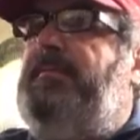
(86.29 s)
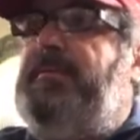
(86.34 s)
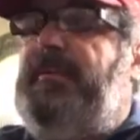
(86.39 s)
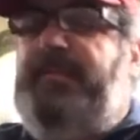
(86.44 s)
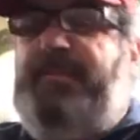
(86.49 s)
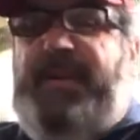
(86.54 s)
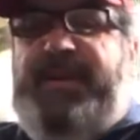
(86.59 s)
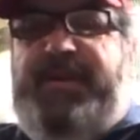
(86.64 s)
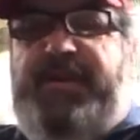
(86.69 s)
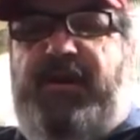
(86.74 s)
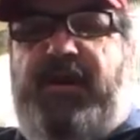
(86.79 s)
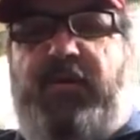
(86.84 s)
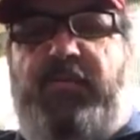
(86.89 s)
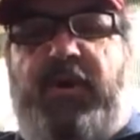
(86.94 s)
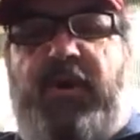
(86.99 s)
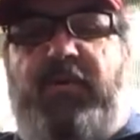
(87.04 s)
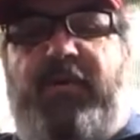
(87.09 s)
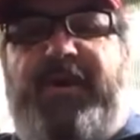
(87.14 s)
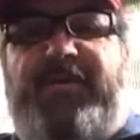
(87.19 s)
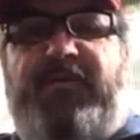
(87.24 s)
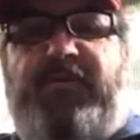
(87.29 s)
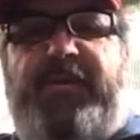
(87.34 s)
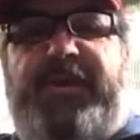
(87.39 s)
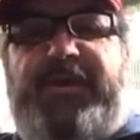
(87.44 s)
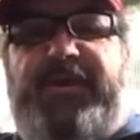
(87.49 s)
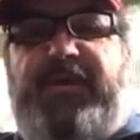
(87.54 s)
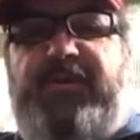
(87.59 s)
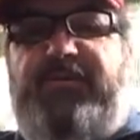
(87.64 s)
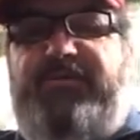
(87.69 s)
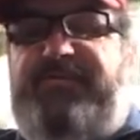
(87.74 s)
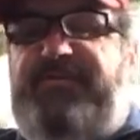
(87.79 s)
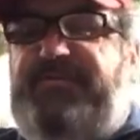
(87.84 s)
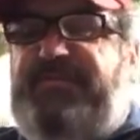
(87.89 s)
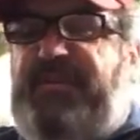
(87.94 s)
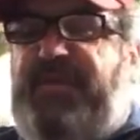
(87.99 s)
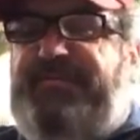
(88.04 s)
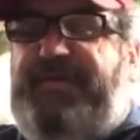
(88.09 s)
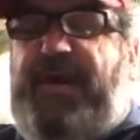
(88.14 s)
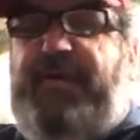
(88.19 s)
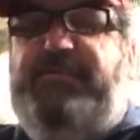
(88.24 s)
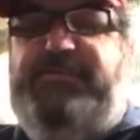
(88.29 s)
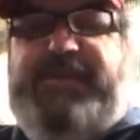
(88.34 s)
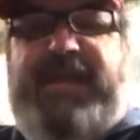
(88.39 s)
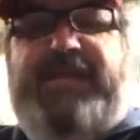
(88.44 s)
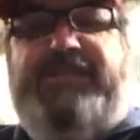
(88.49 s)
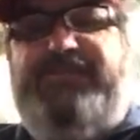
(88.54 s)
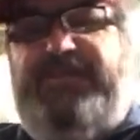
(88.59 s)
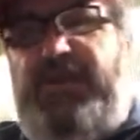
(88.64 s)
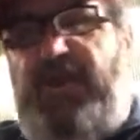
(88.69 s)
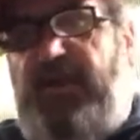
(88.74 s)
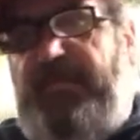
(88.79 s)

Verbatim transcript: depending on what weather windows and stuff. I was actually